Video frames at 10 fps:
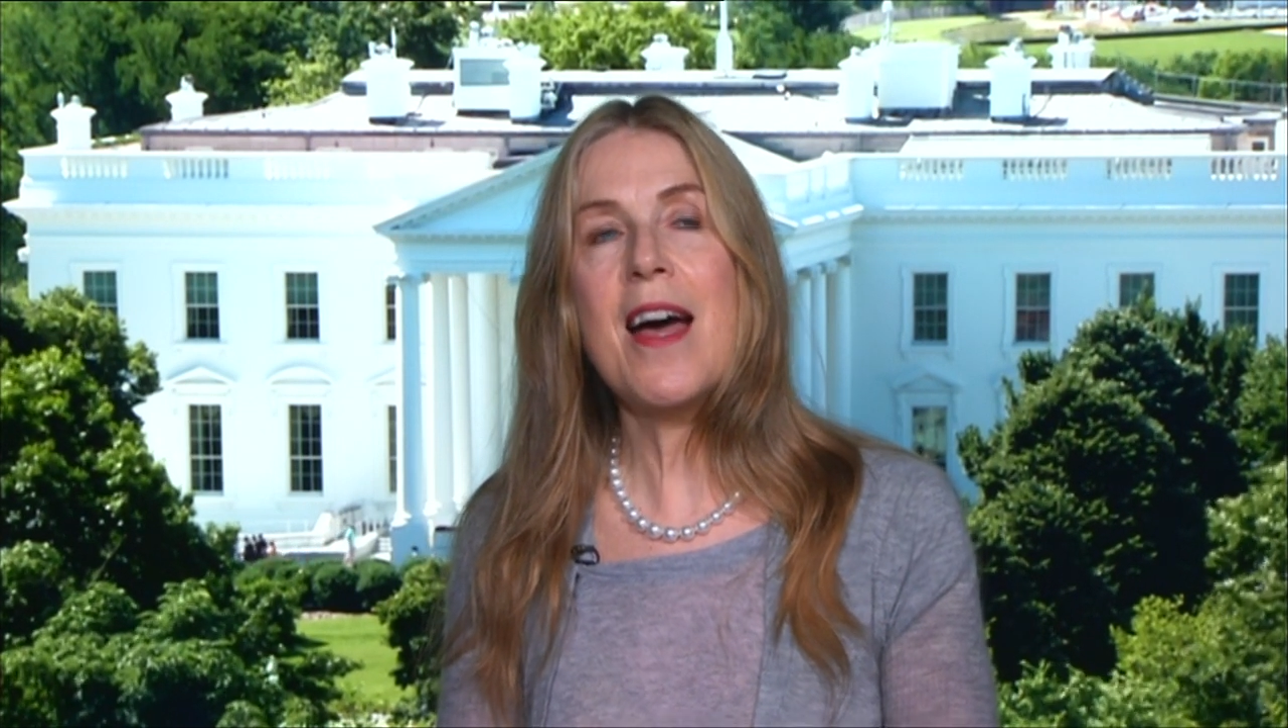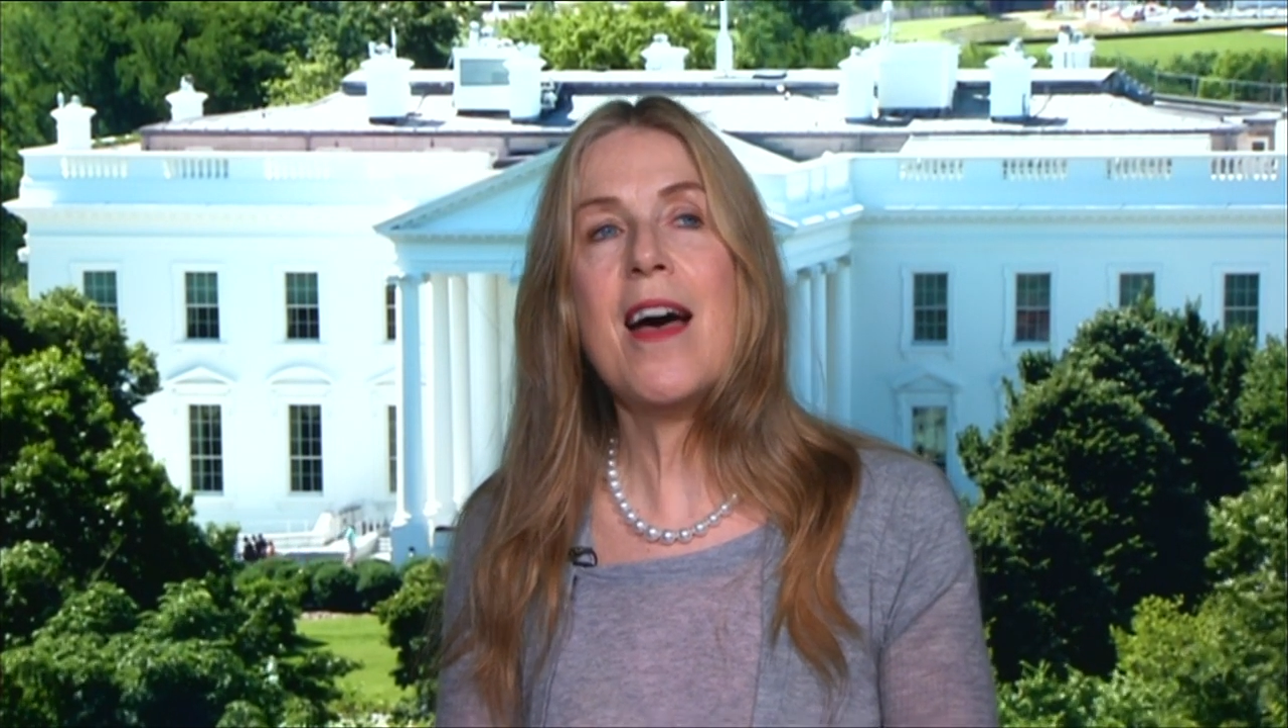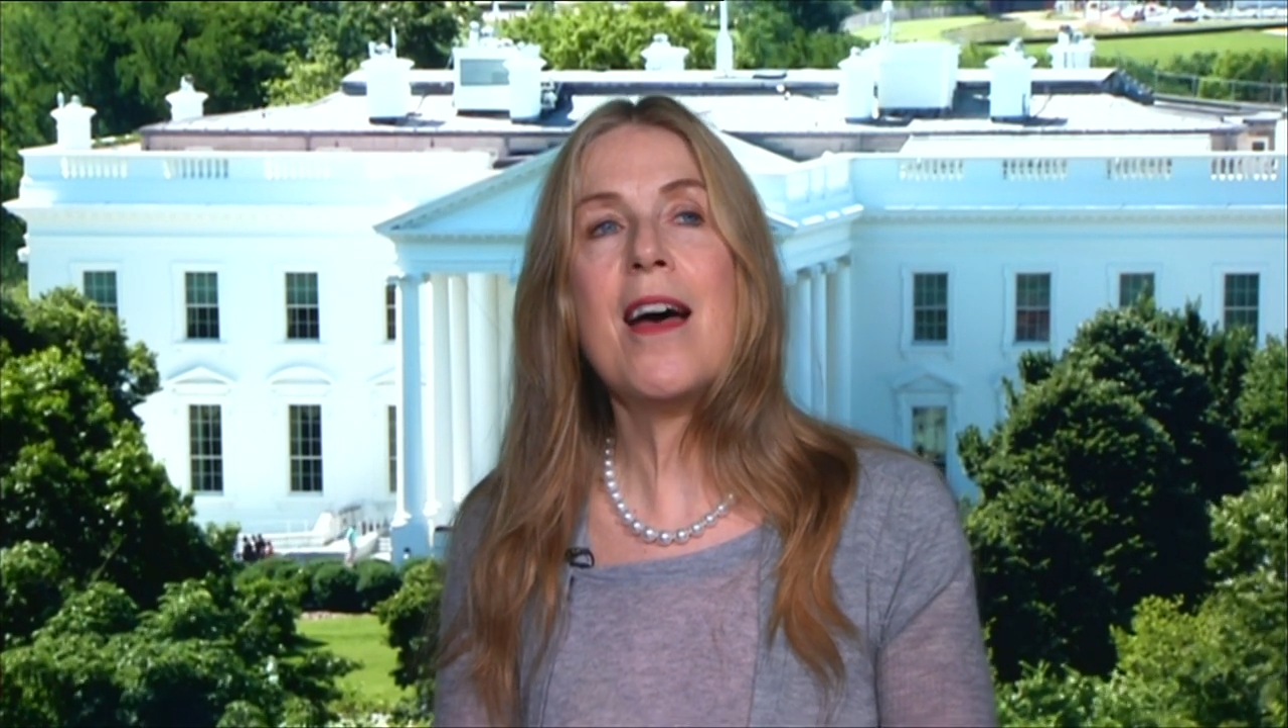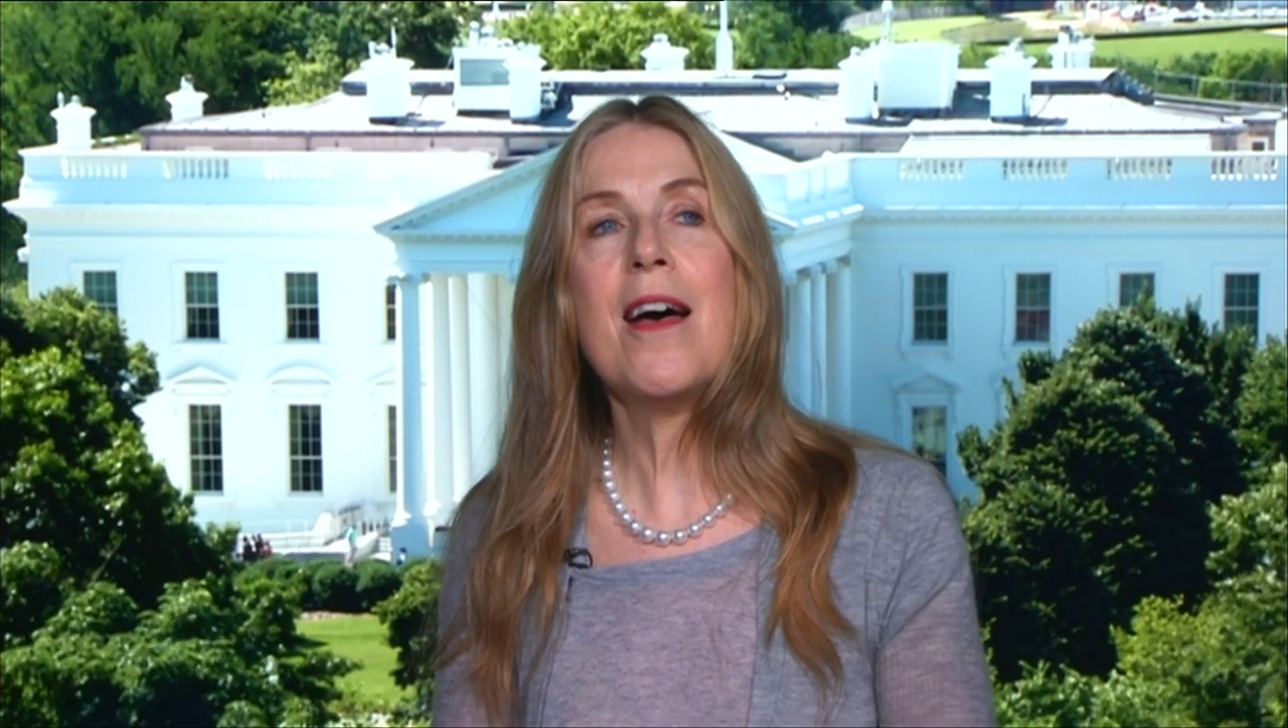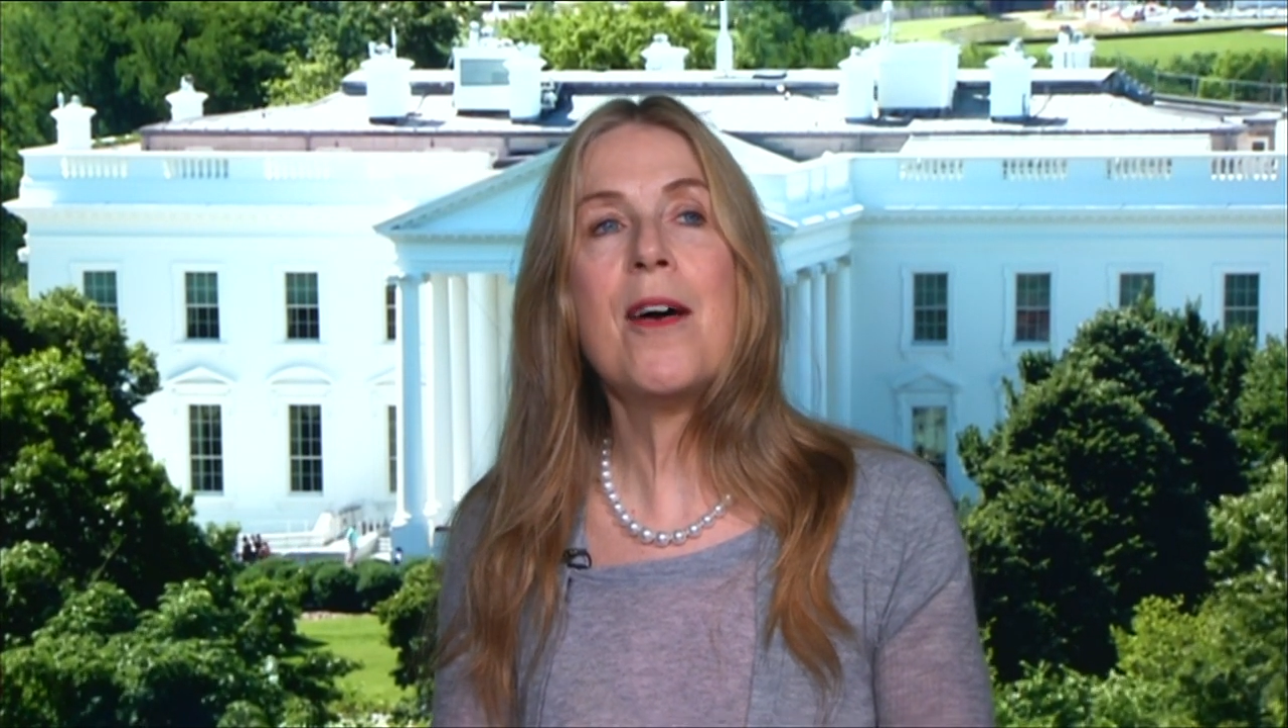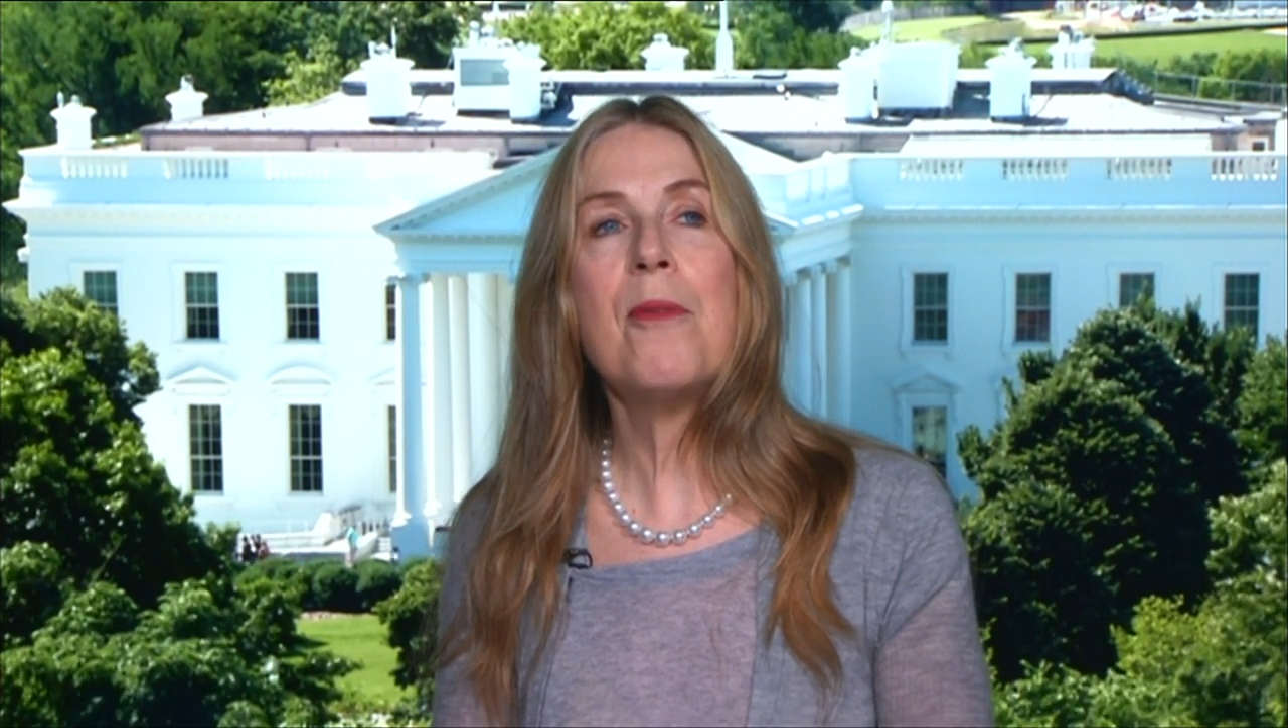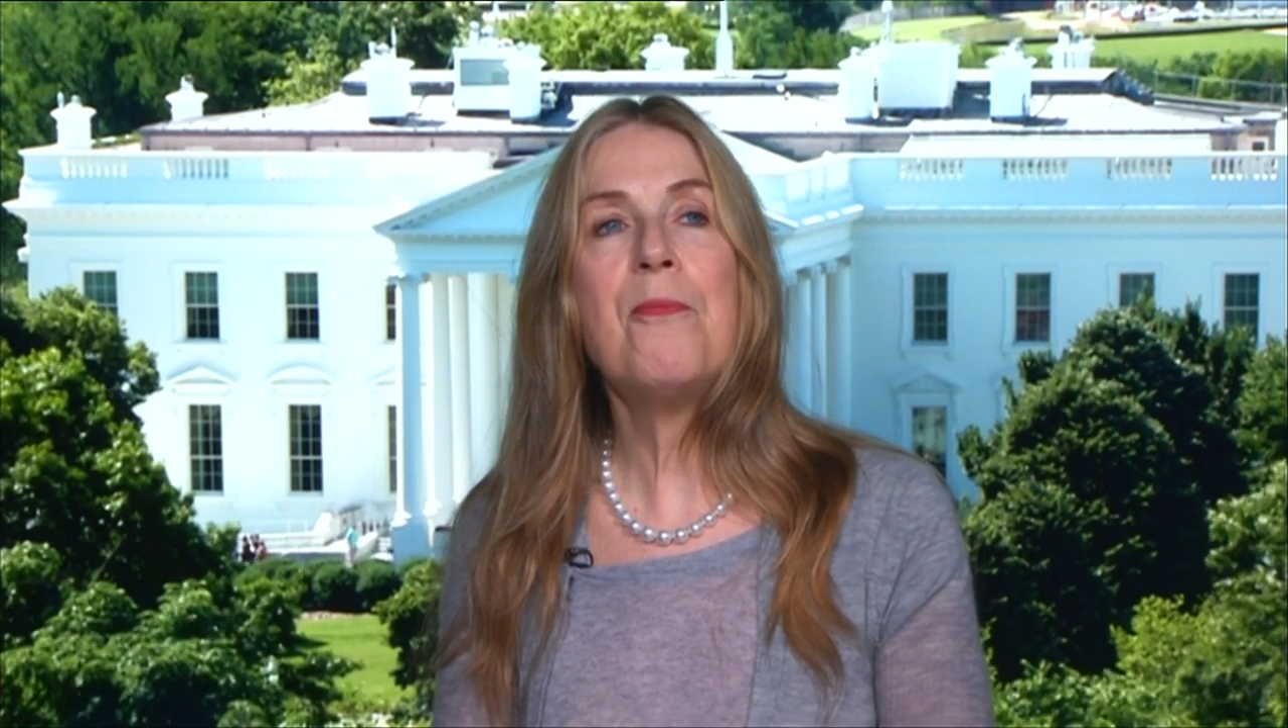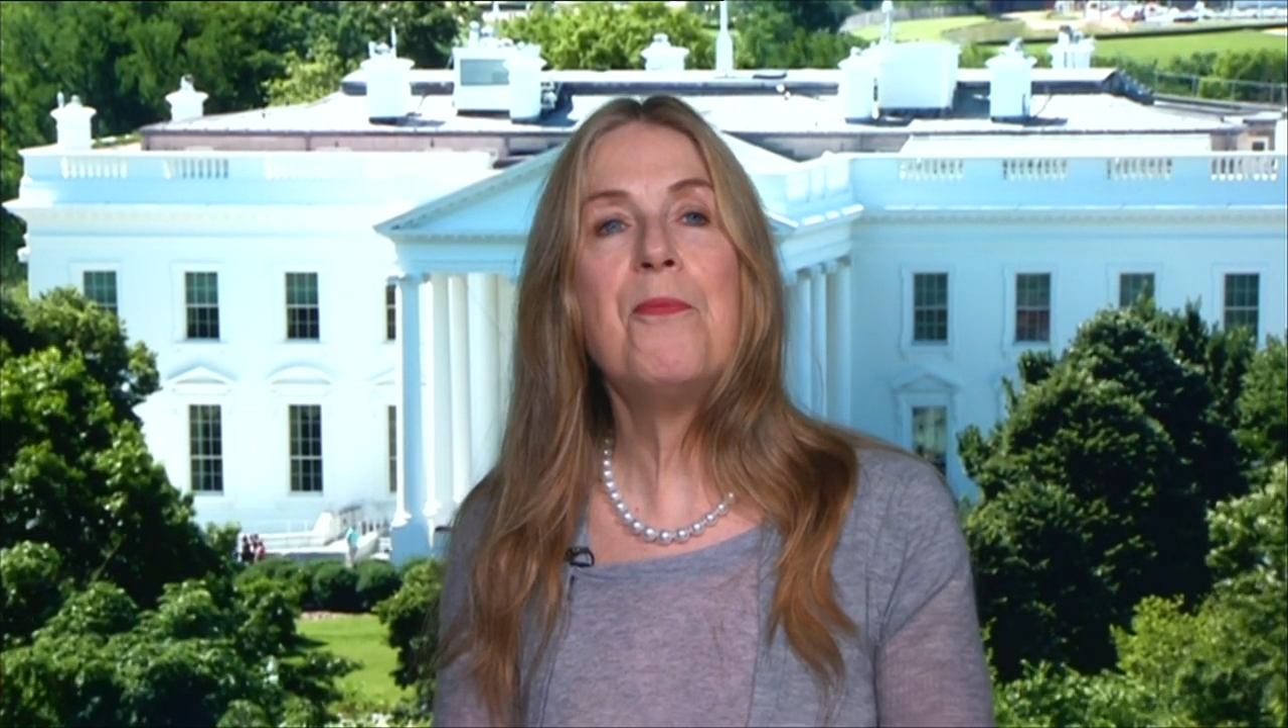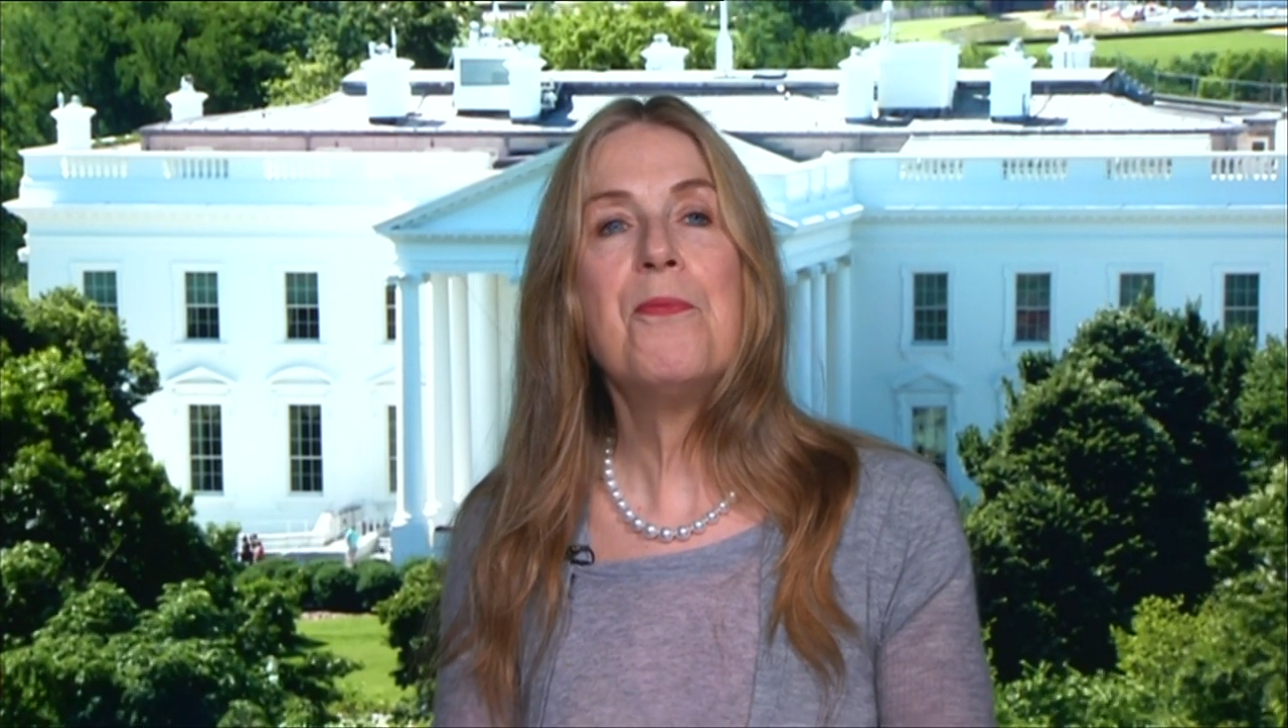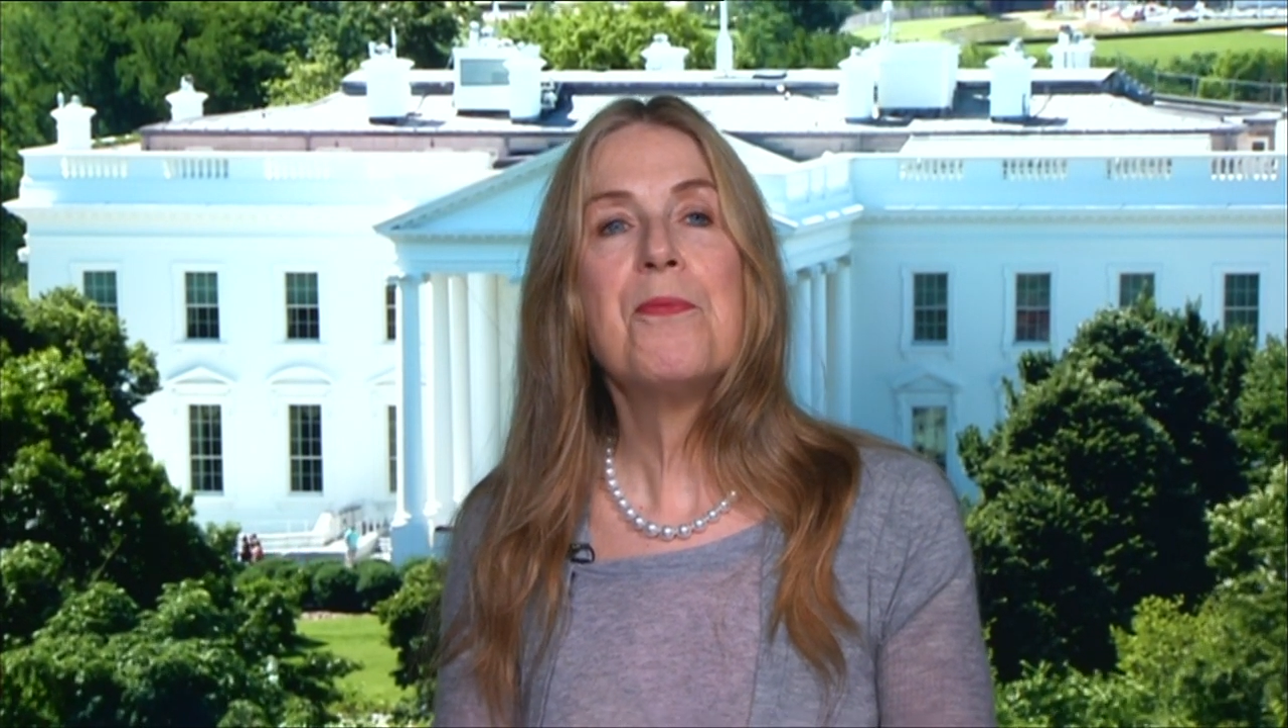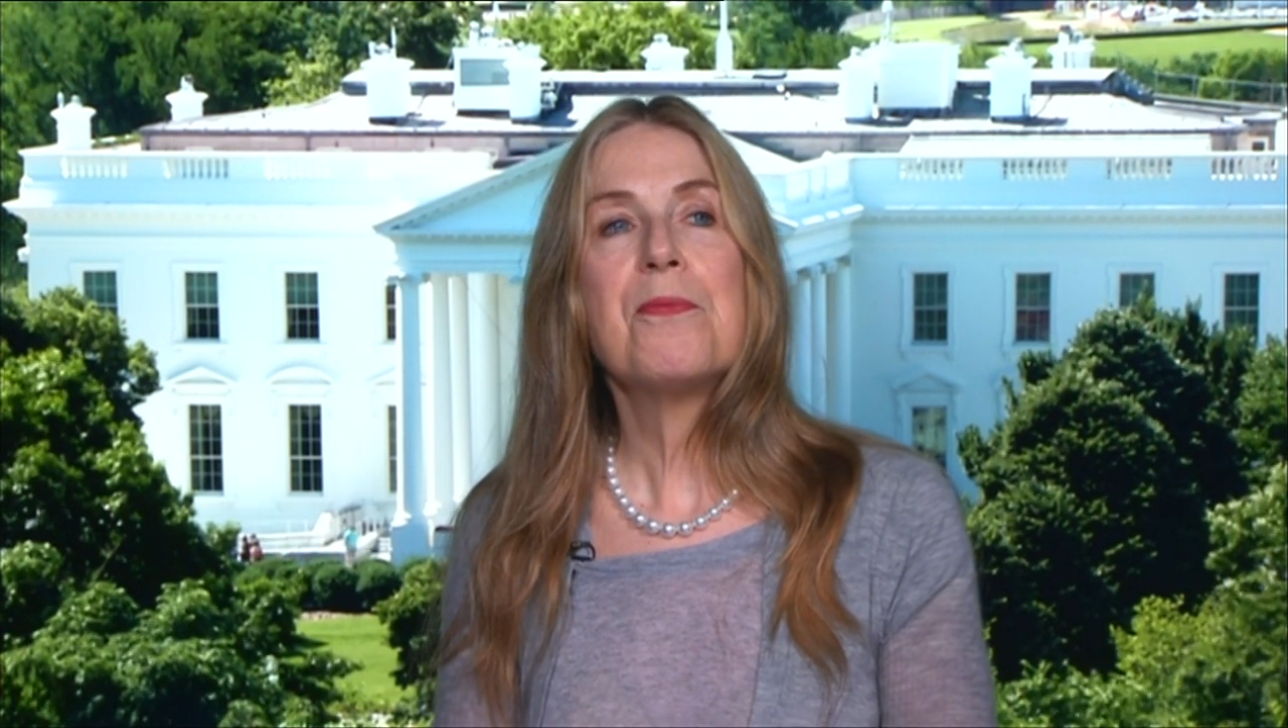um,